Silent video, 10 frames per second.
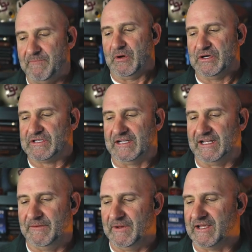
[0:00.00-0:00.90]

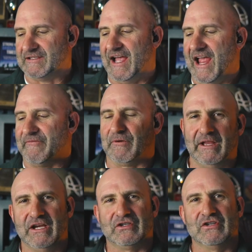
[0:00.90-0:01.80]
personally because I have a
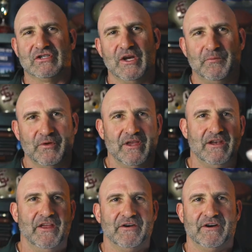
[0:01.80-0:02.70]
relationship with
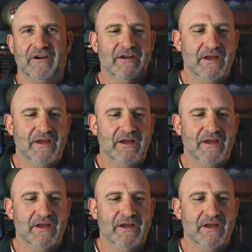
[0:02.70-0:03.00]
another